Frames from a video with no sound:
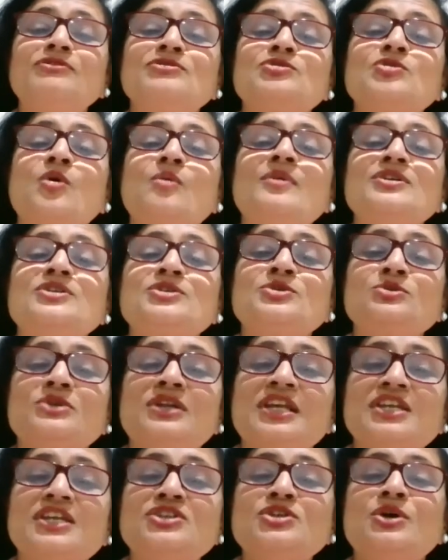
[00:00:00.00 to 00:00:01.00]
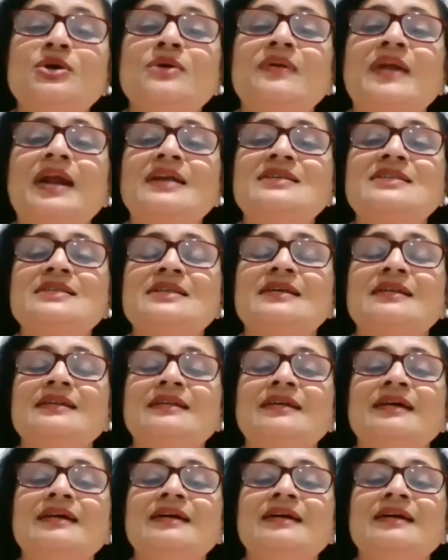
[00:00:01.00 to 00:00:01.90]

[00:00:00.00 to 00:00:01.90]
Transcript: so much to teach your grandson.